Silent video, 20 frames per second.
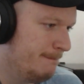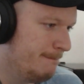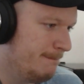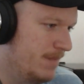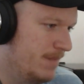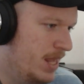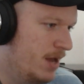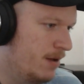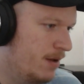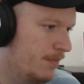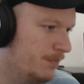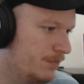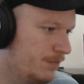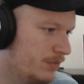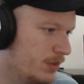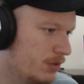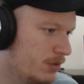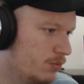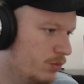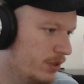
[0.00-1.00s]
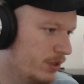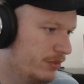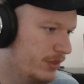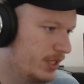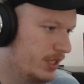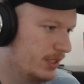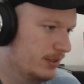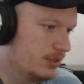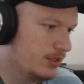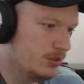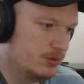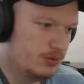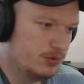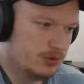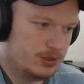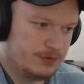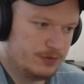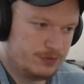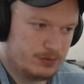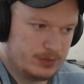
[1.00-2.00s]
yeah, one thing to
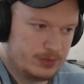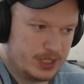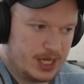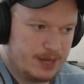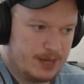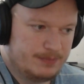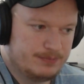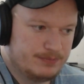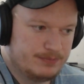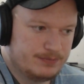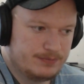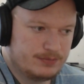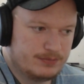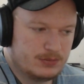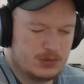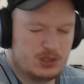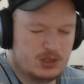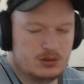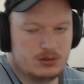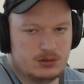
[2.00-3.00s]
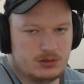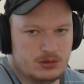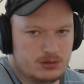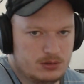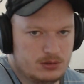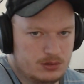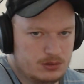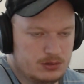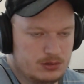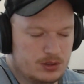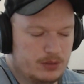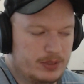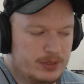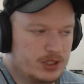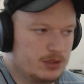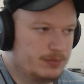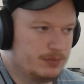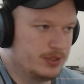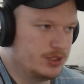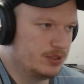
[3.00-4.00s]
learn from the game: don't make
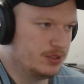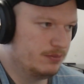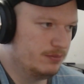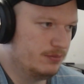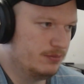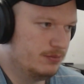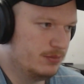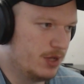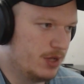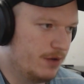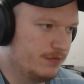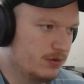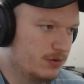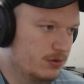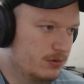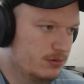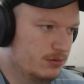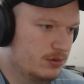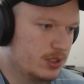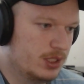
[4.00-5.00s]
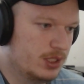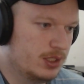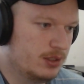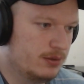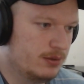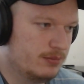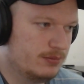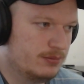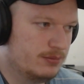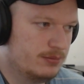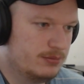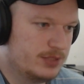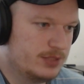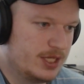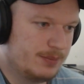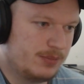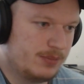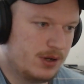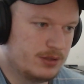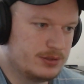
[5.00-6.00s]
your bishop awful.
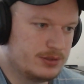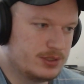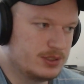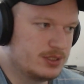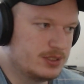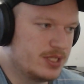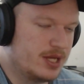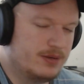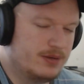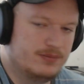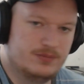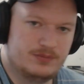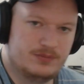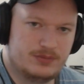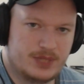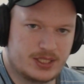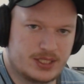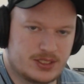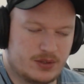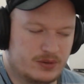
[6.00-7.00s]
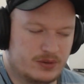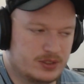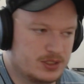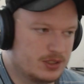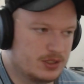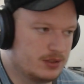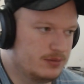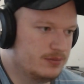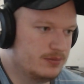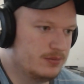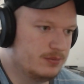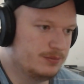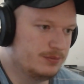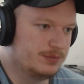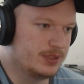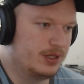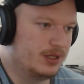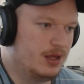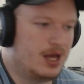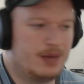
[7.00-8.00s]
Take pawns instead. That's always good.
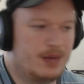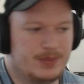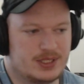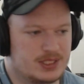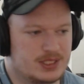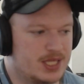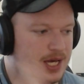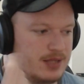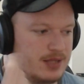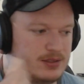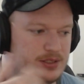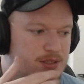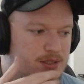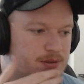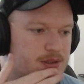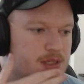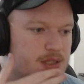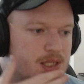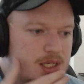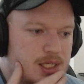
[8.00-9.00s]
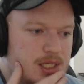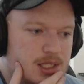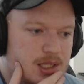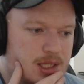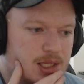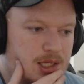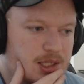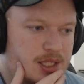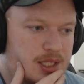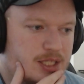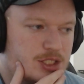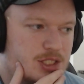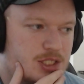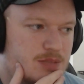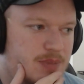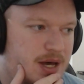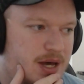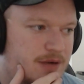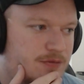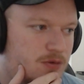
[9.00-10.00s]
But I missed that, so that's just
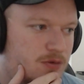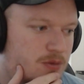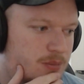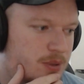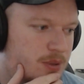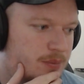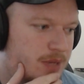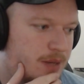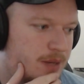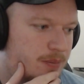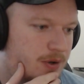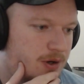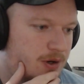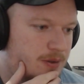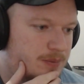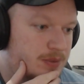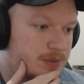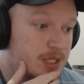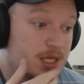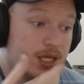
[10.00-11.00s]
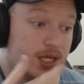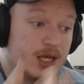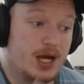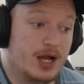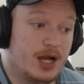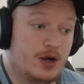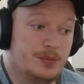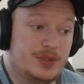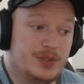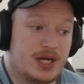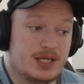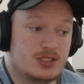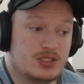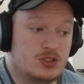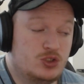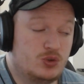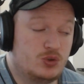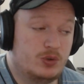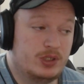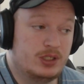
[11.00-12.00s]
bad form on my part. I hope you guys
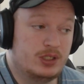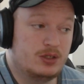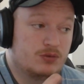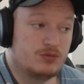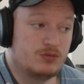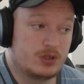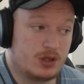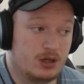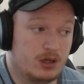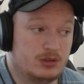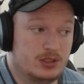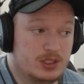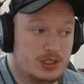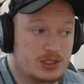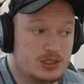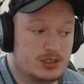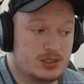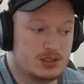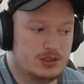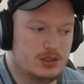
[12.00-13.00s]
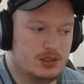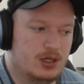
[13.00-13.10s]
enjoyed. Regardless,